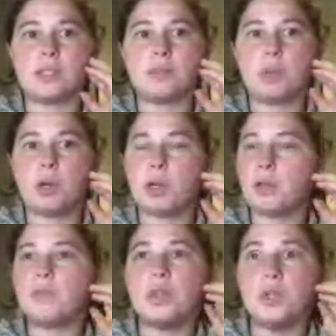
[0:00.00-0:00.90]
new
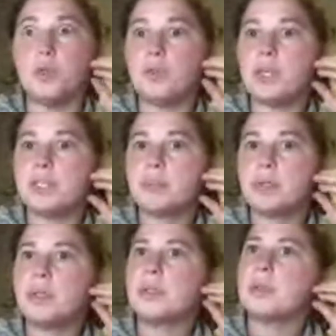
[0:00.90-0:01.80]
Facebook, I
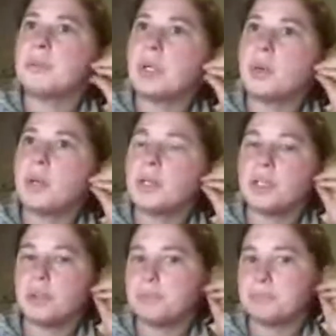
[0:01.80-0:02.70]
wonder. I
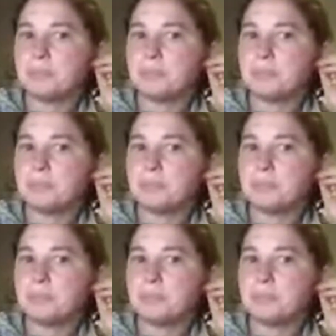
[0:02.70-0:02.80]
don't know.